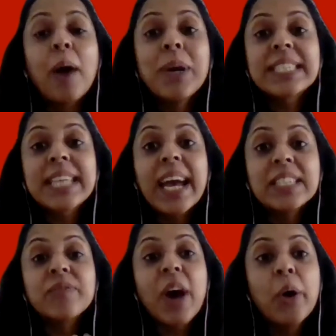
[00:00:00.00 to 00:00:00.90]
scared
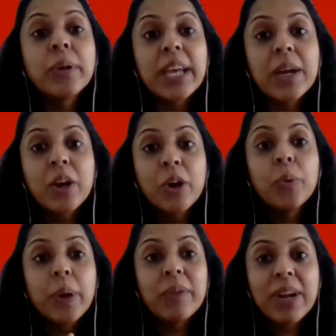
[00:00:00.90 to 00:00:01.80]
of owning
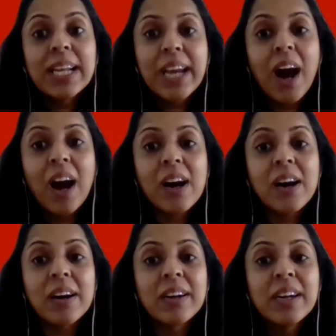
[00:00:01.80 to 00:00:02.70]
who we really are.